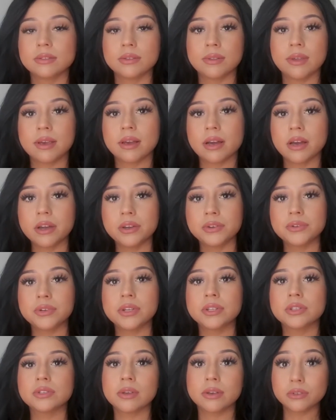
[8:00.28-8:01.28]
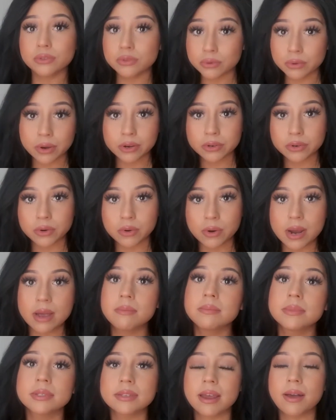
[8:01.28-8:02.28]
to like 100 to like 200
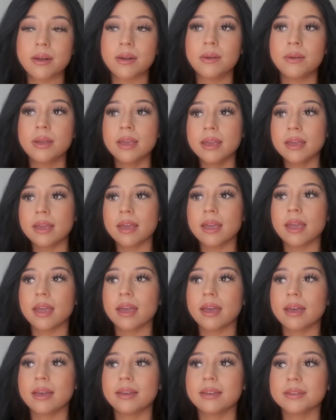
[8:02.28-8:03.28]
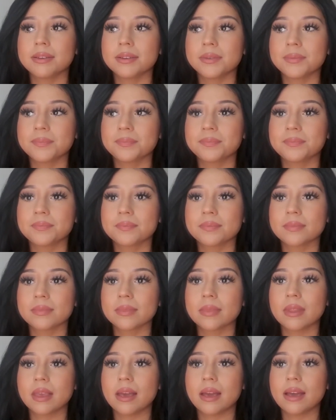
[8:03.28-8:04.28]
grams now. And
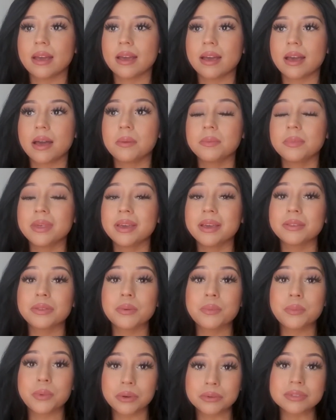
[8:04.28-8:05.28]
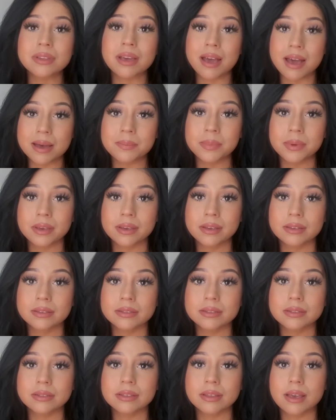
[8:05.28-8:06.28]
I'm like the most
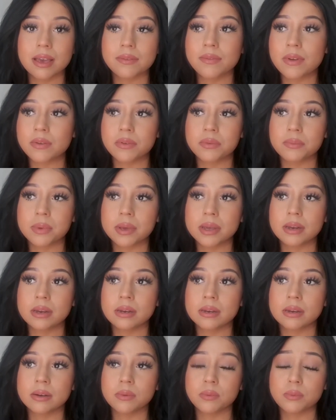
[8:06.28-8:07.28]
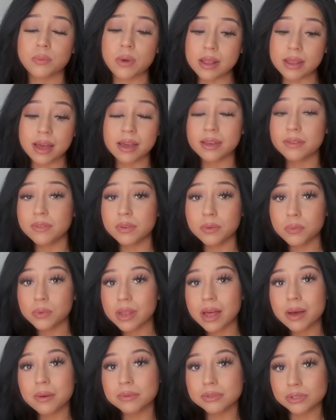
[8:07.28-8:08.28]
happiest I've ever been even
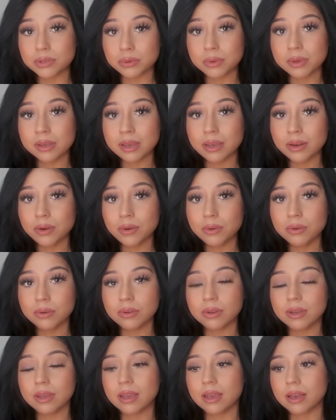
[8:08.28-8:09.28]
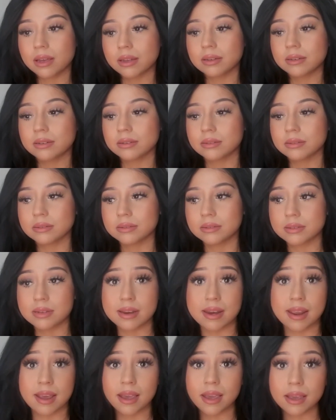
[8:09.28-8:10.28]
while I was doing keto. And
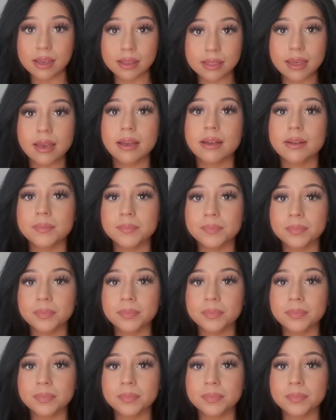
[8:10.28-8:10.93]
today, like,